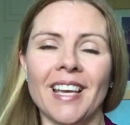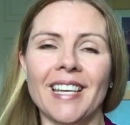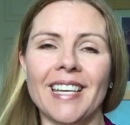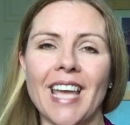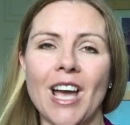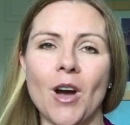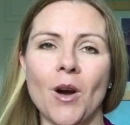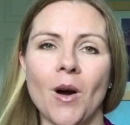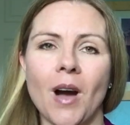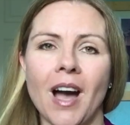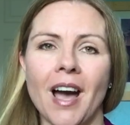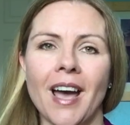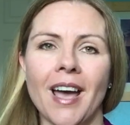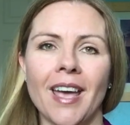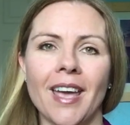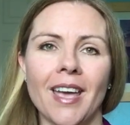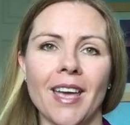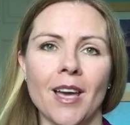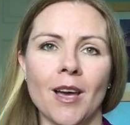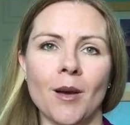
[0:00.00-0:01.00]
Now, I
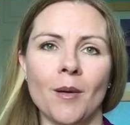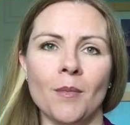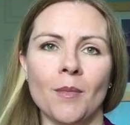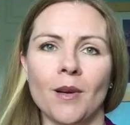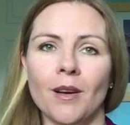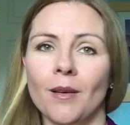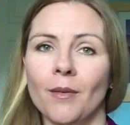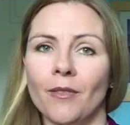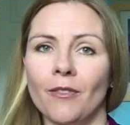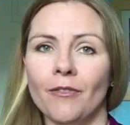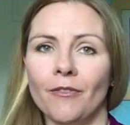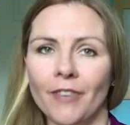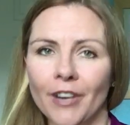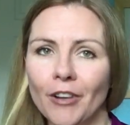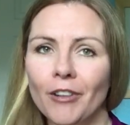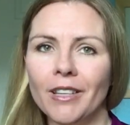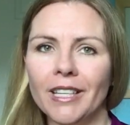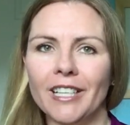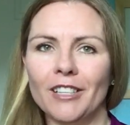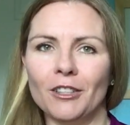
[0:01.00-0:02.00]
am
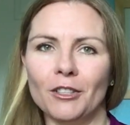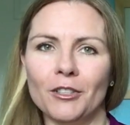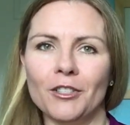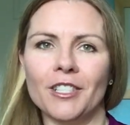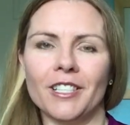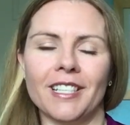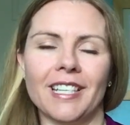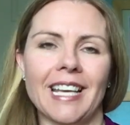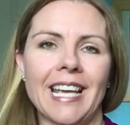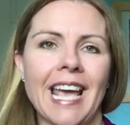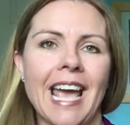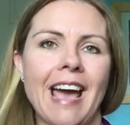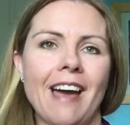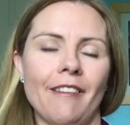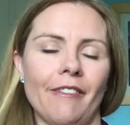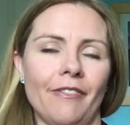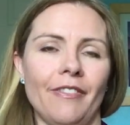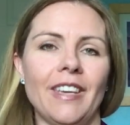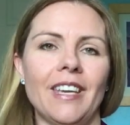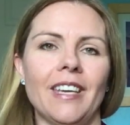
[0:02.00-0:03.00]
fairly allergic to
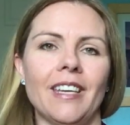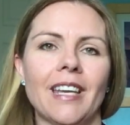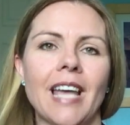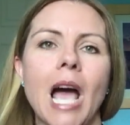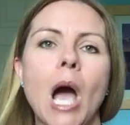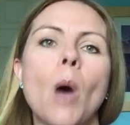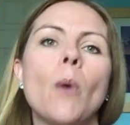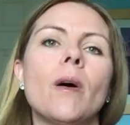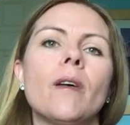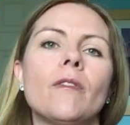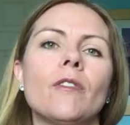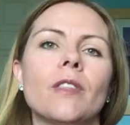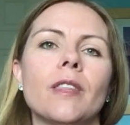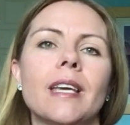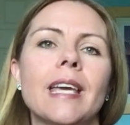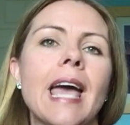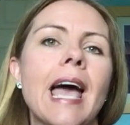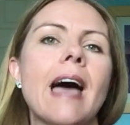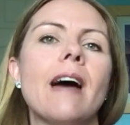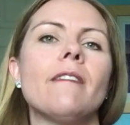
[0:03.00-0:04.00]
caffeine. However, the
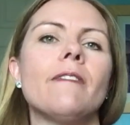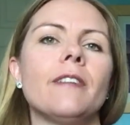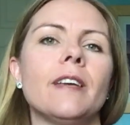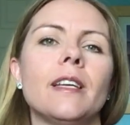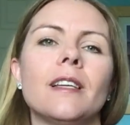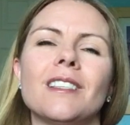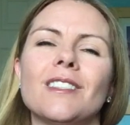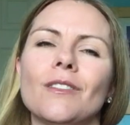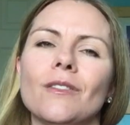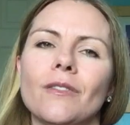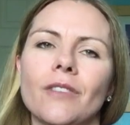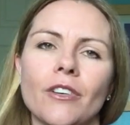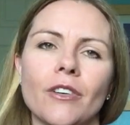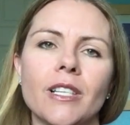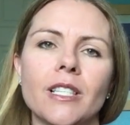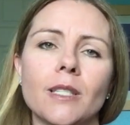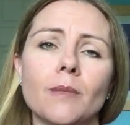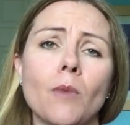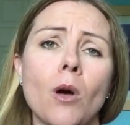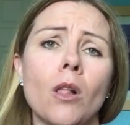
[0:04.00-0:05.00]
caffeine, it's a
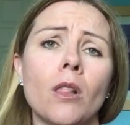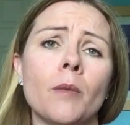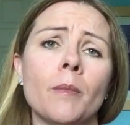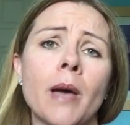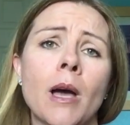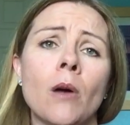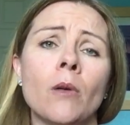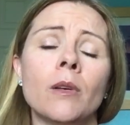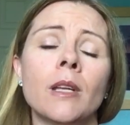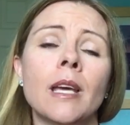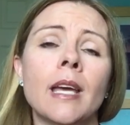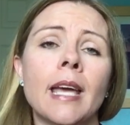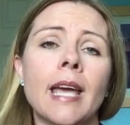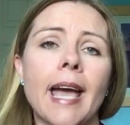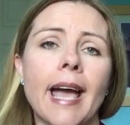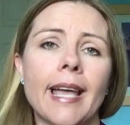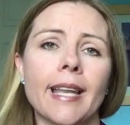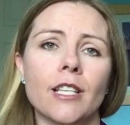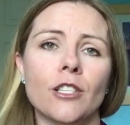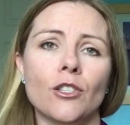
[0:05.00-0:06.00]
very small amount
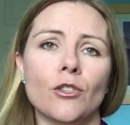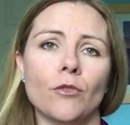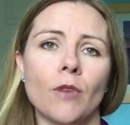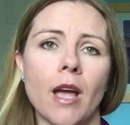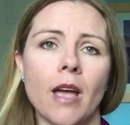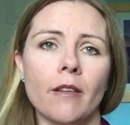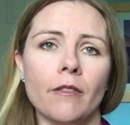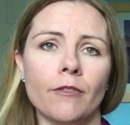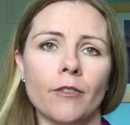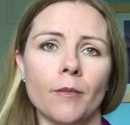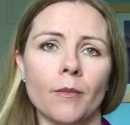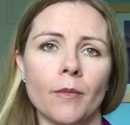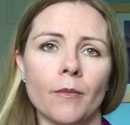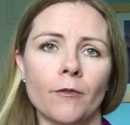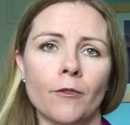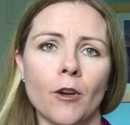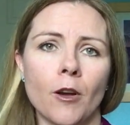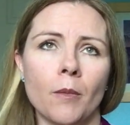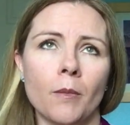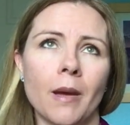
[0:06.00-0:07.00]
and it's derived from,
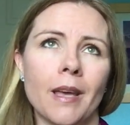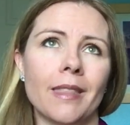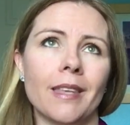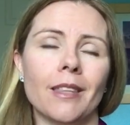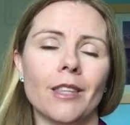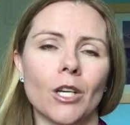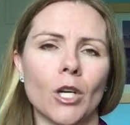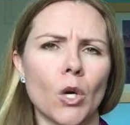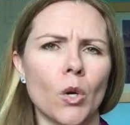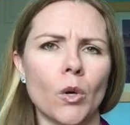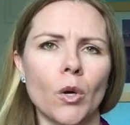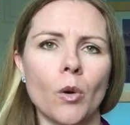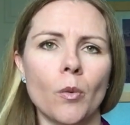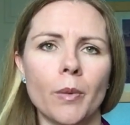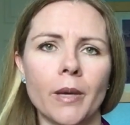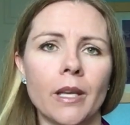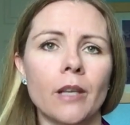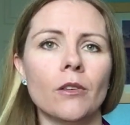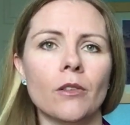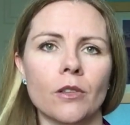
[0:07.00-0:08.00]
from I think, the cocoa
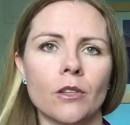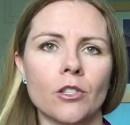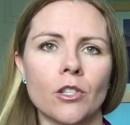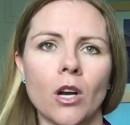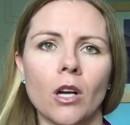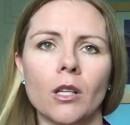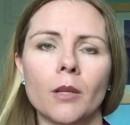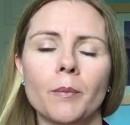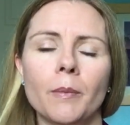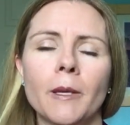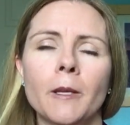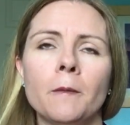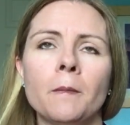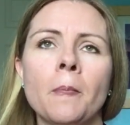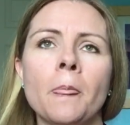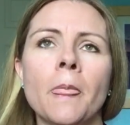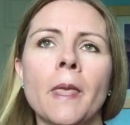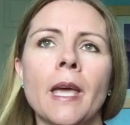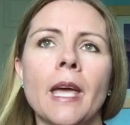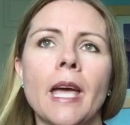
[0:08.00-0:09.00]
bean or the chocolate bean.